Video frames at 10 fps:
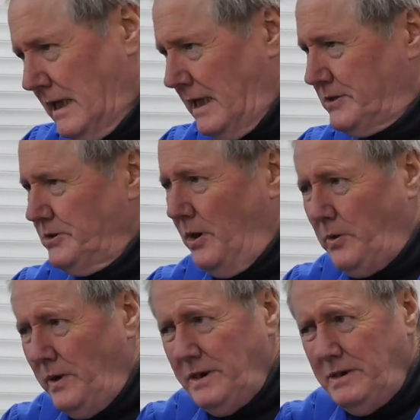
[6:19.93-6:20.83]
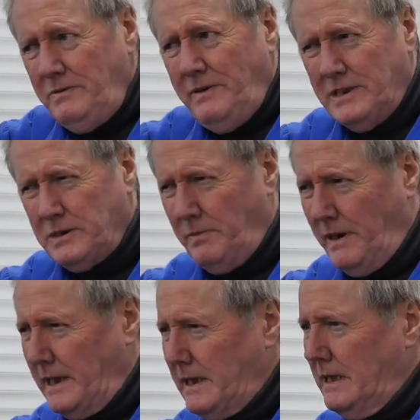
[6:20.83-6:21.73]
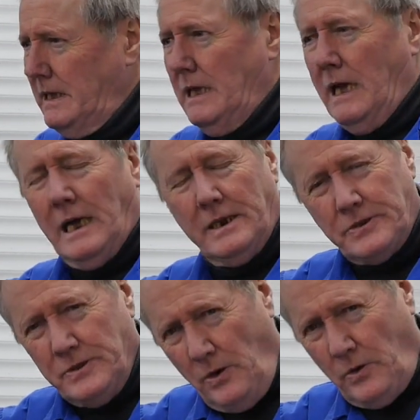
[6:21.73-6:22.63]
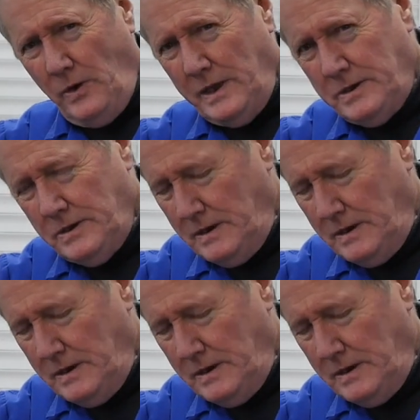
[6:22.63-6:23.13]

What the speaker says: it's not quite an adventure bike, it's not quite